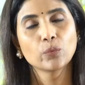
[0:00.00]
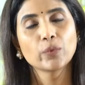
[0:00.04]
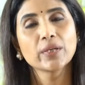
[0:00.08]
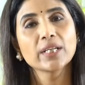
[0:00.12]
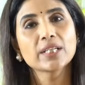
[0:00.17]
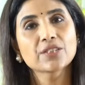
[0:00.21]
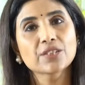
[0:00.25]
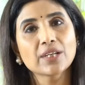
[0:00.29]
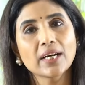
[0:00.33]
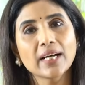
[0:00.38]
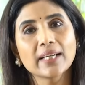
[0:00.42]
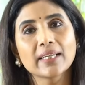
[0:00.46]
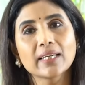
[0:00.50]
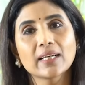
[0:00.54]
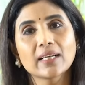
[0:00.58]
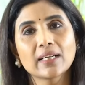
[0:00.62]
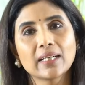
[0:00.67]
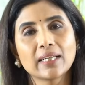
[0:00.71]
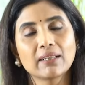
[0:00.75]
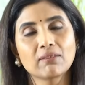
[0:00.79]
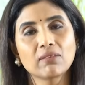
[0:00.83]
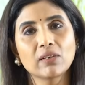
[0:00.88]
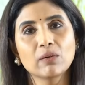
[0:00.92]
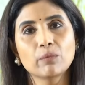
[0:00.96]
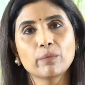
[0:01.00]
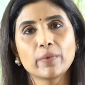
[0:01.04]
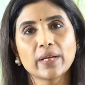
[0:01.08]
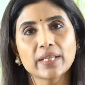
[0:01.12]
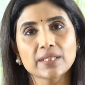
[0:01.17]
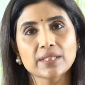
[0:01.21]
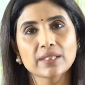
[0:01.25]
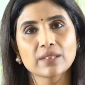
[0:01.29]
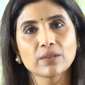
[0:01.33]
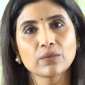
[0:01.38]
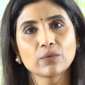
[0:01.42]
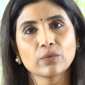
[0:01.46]
We try our level
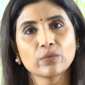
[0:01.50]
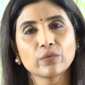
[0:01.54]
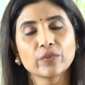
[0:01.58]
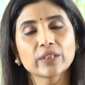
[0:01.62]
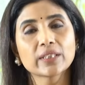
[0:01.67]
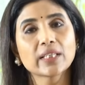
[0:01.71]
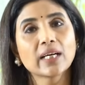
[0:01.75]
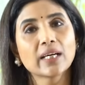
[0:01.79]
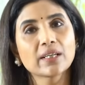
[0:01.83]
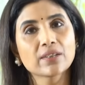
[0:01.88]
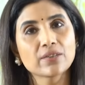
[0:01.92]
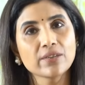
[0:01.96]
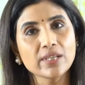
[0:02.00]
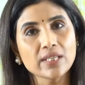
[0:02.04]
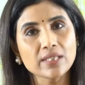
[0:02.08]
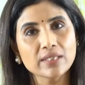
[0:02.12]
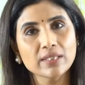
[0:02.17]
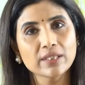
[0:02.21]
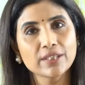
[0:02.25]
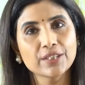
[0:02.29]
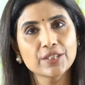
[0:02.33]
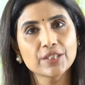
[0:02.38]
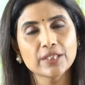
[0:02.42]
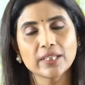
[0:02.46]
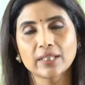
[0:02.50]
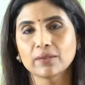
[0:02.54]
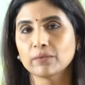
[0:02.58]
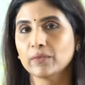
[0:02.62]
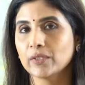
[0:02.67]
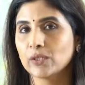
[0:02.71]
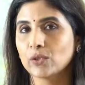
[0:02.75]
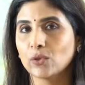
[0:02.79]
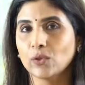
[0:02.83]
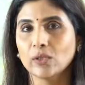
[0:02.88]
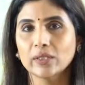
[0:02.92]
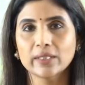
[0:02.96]
best with our research and
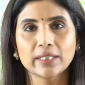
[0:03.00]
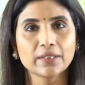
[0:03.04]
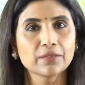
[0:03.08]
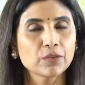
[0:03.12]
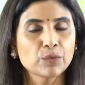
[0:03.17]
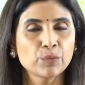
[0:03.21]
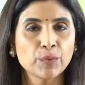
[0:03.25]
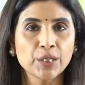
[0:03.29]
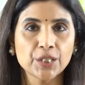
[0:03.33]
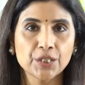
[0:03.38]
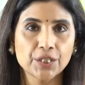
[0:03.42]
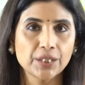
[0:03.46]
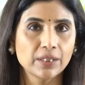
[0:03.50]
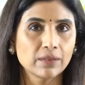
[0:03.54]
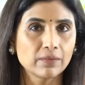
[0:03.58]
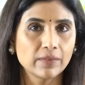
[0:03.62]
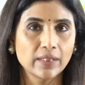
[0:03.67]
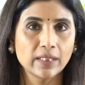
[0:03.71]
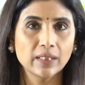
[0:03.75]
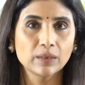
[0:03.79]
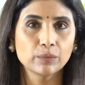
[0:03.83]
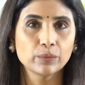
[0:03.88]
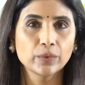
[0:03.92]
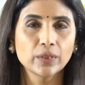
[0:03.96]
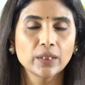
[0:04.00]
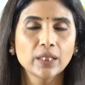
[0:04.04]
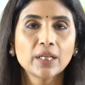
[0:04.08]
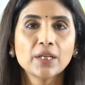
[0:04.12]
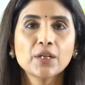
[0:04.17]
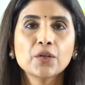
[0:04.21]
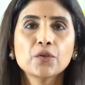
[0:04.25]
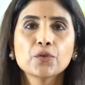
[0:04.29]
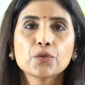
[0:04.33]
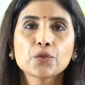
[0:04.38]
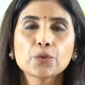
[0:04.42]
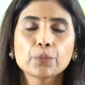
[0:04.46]
with all the information available
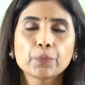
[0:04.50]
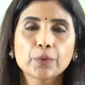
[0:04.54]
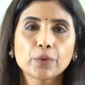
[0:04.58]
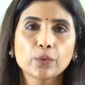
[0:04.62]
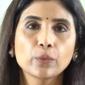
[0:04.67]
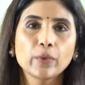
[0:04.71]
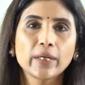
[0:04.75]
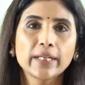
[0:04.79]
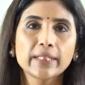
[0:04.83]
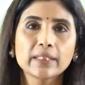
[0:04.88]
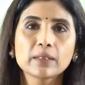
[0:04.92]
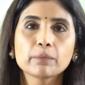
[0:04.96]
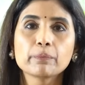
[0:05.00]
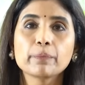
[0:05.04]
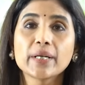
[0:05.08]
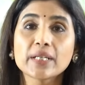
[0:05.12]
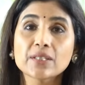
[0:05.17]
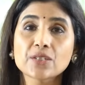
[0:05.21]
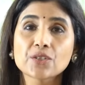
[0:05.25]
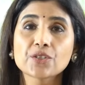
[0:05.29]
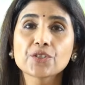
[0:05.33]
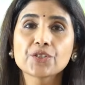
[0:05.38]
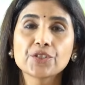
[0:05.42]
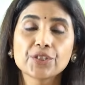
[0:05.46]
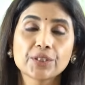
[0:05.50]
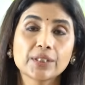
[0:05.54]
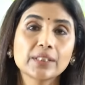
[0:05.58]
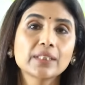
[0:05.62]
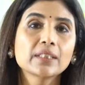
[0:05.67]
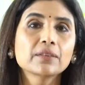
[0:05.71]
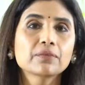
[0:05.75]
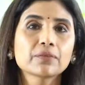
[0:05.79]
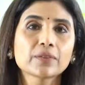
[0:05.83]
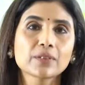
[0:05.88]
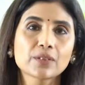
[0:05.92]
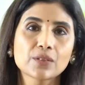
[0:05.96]
to provide the best
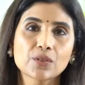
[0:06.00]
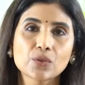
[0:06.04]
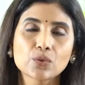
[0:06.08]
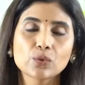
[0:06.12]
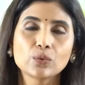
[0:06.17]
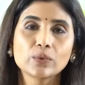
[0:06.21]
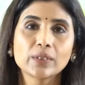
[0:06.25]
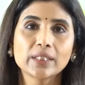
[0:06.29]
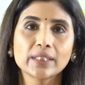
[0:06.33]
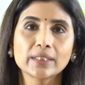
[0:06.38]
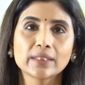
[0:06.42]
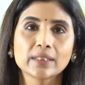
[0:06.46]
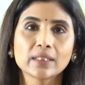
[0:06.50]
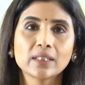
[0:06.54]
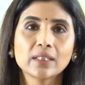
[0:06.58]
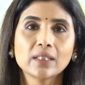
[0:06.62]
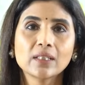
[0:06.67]
journey for the student